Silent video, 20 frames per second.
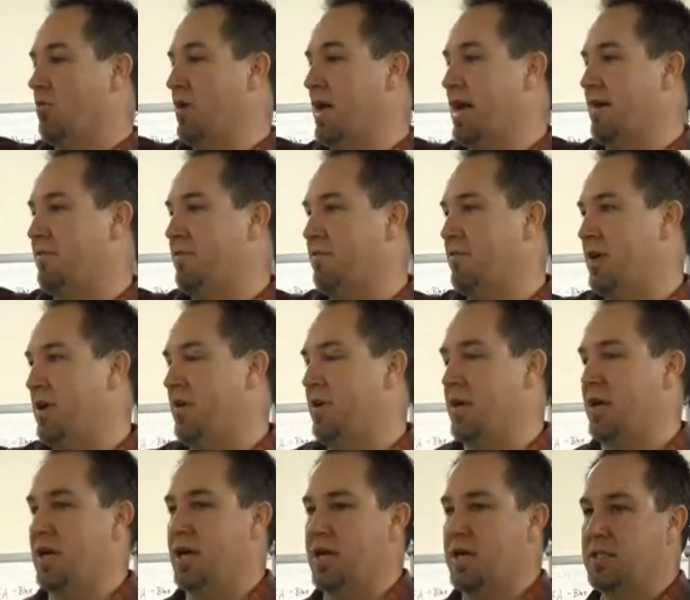we have a
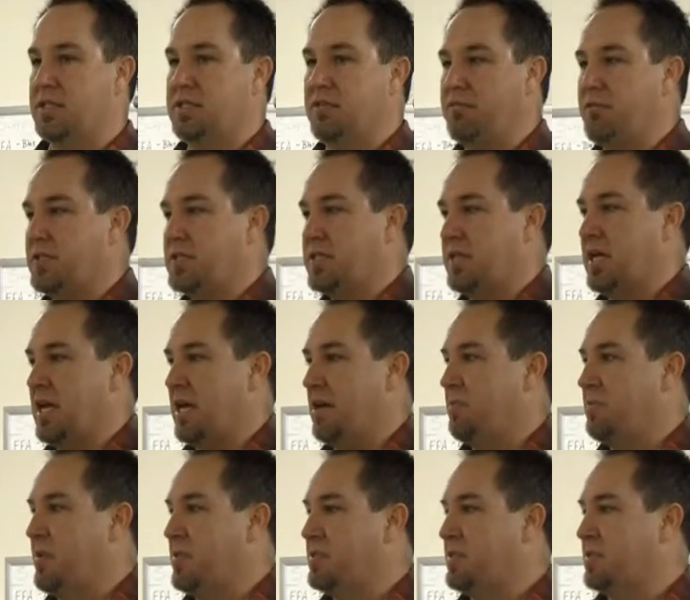very
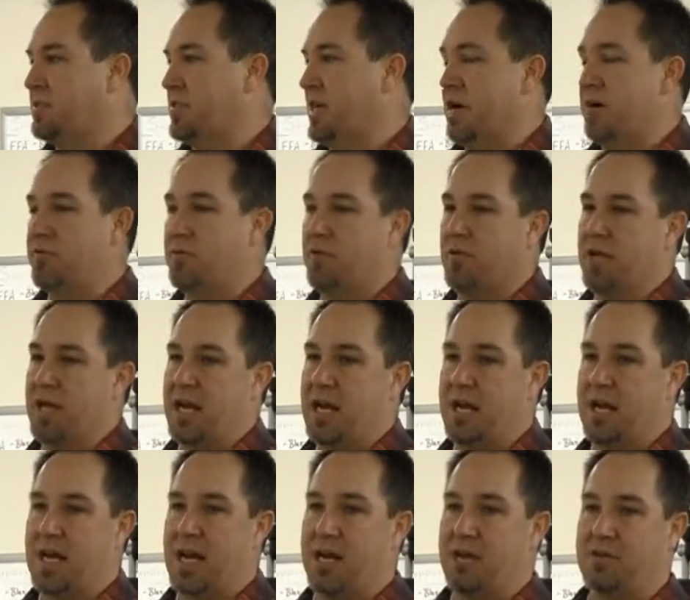sophisticated piece of software that
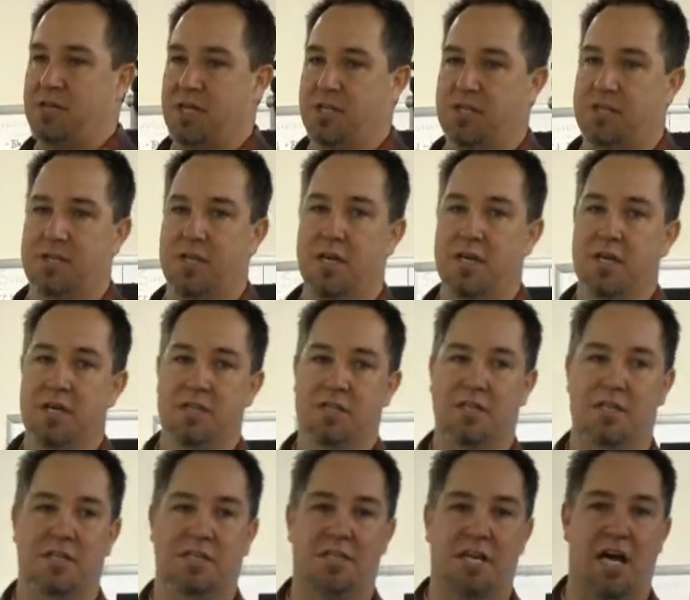allows us
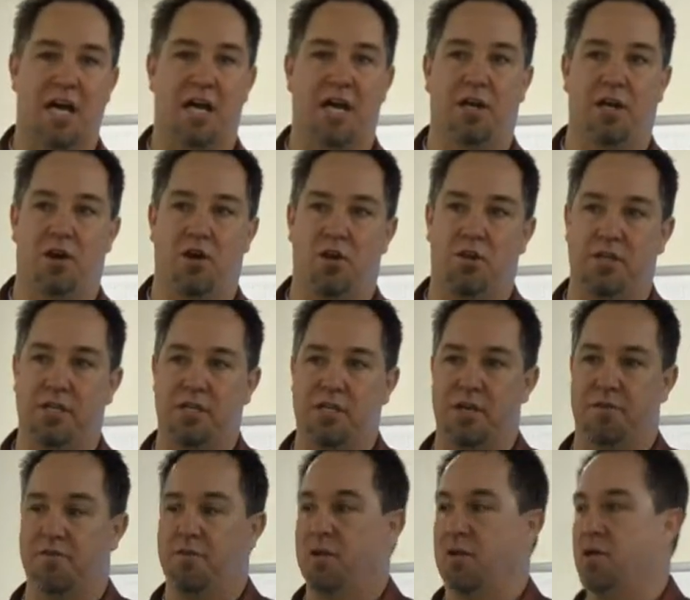to design all these
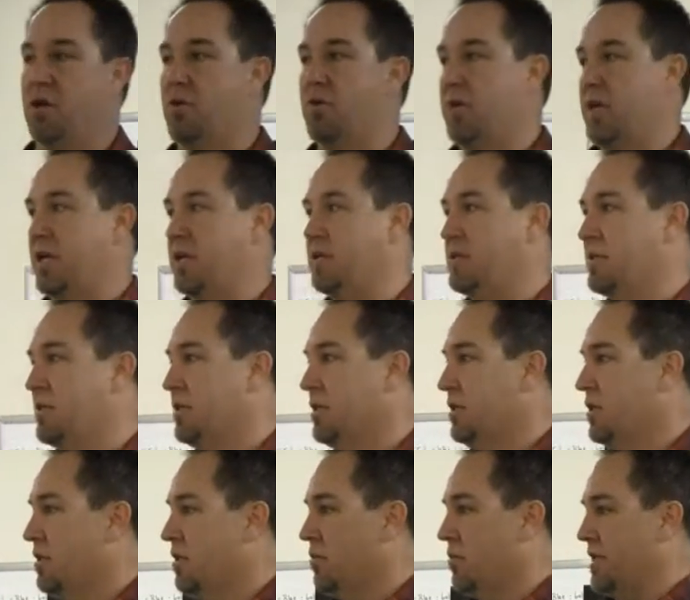different coatings.
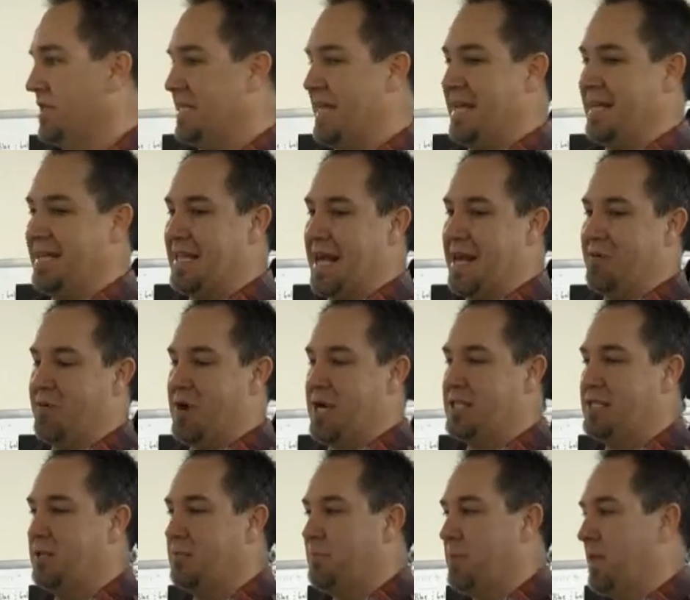And we take that
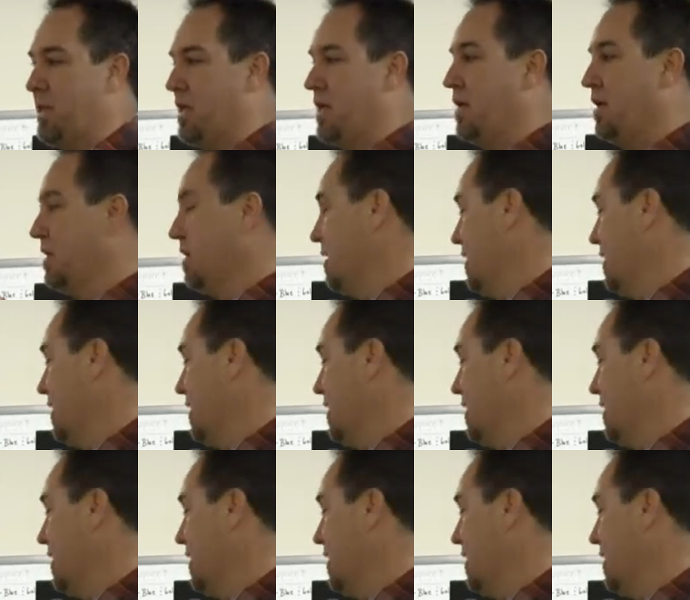recipe